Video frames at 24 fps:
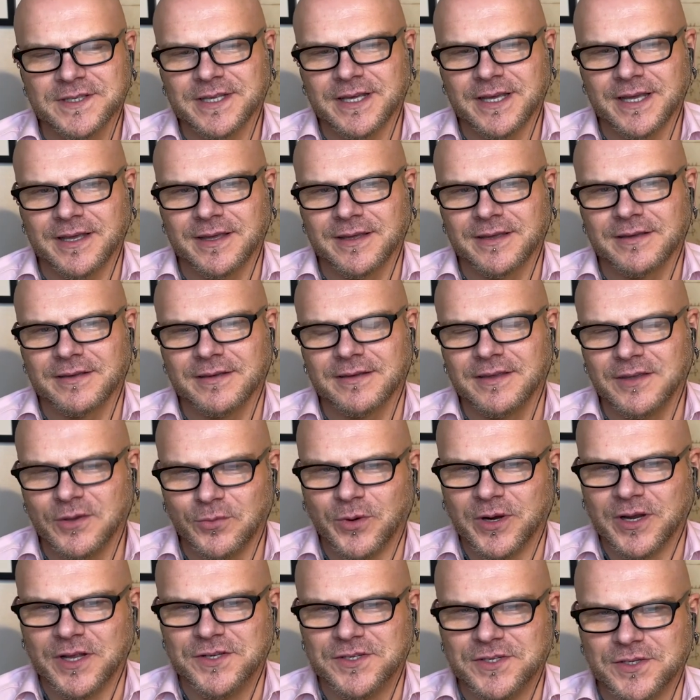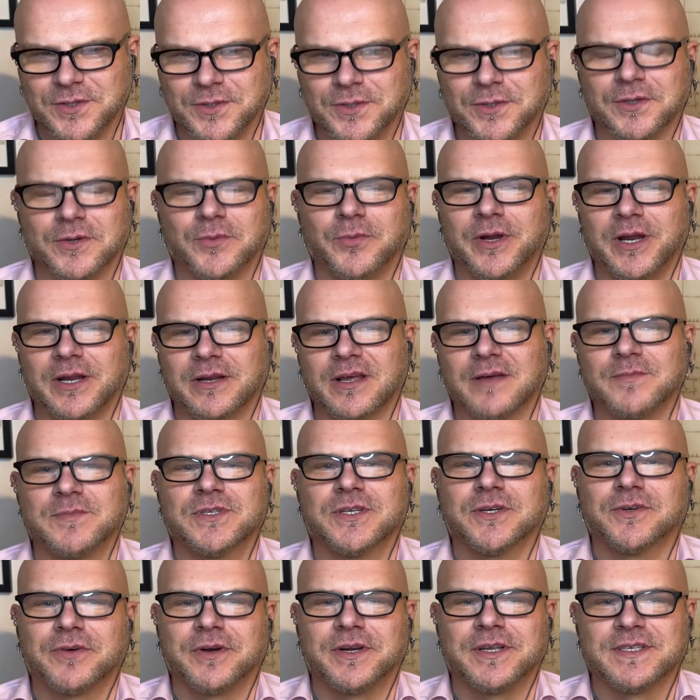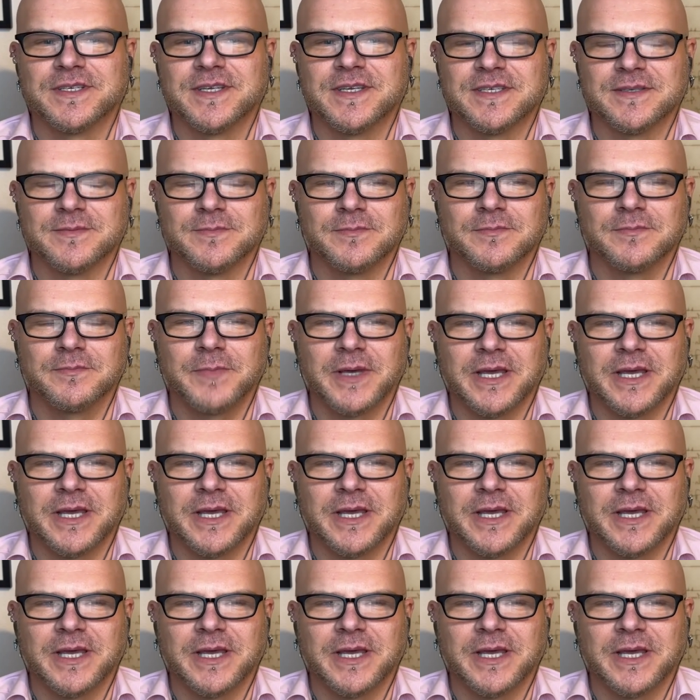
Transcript: thing you want to do when it comes to criticism,